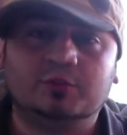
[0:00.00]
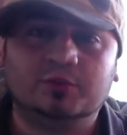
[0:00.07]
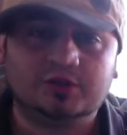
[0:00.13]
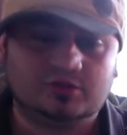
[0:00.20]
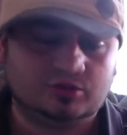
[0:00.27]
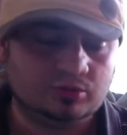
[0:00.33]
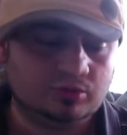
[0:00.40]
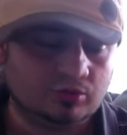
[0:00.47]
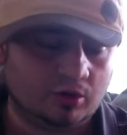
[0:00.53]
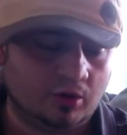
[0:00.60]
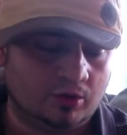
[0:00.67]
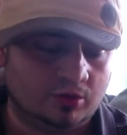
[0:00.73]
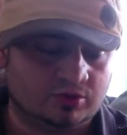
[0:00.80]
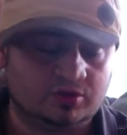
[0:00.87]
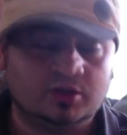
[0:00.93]
with 2
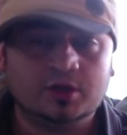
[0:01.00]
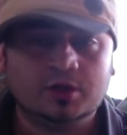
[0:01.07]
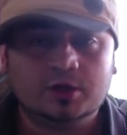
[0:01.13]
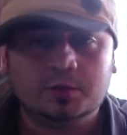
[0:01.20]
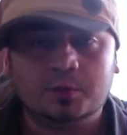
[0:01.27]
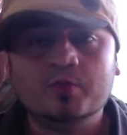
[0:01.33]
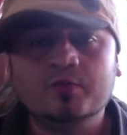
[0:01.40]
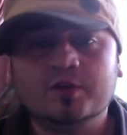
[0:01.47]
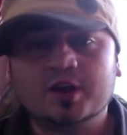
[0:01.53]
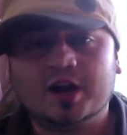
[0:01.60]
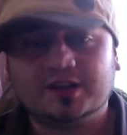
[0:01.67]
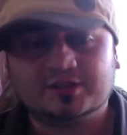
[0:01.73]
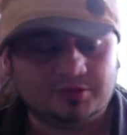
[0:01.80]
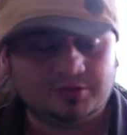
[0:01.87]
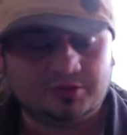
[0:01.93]
goals. Moving
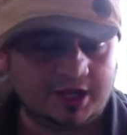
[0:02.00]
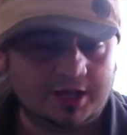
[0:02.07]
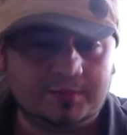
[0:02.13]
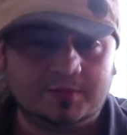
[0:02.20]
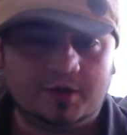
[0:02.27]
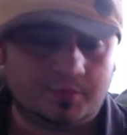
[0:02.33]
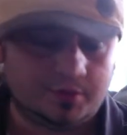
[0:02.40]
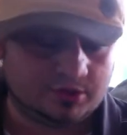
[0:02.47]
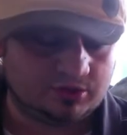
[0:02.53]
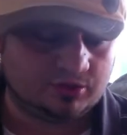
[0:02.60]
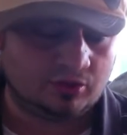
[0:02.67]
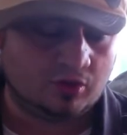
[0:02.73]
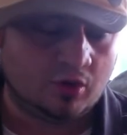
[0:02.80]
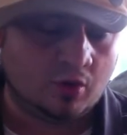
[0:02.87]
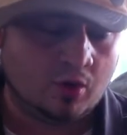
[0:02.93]
on to game number
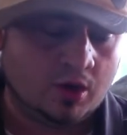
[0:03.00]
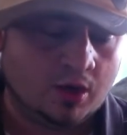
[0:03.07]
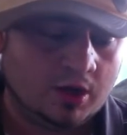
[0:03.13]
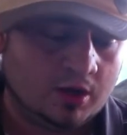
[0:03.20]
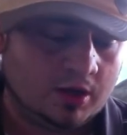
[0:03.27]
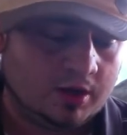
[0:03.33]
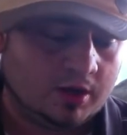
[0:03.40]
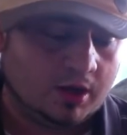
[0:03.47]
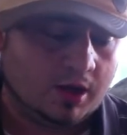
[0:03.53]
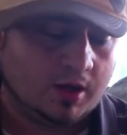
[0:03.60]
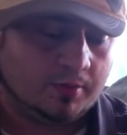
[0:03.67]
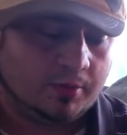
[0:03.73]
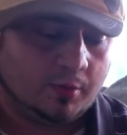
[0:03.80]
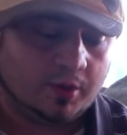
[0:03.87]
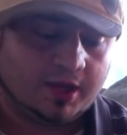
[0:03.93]
two.
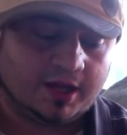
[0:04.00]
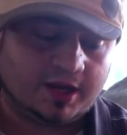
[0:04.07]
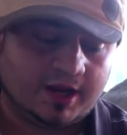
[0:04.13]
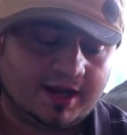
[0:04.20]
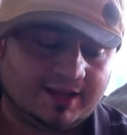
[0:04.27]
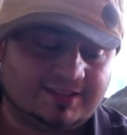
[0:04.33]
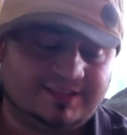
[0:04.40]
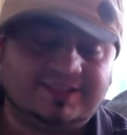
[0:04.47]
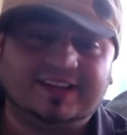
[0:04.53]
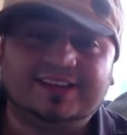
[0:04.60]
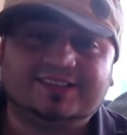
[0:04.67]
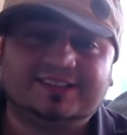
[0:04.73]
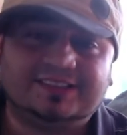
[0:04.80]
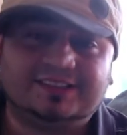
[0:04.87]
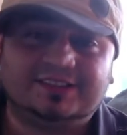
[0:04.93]
The Wicked Hot
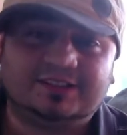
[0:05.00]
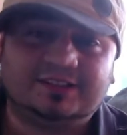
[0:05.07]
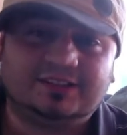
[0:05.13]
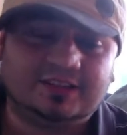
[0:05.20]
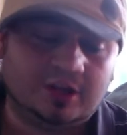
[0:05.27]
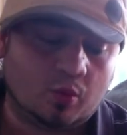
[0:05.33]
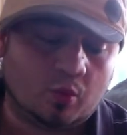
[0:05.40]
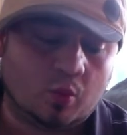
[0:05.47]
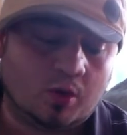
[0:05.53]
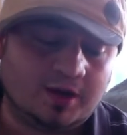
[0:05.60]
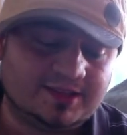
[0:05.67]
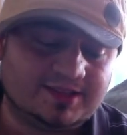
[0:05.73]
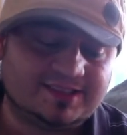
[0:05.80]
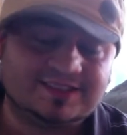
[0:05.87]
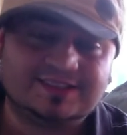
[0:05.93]
takes an early
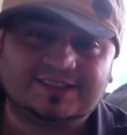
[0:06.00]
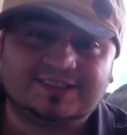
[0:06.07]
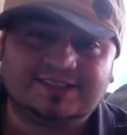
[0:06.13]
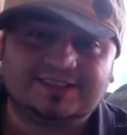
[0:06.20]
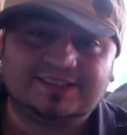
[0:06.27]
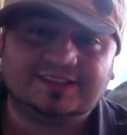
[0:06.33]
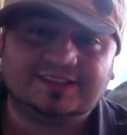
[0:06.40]
1-0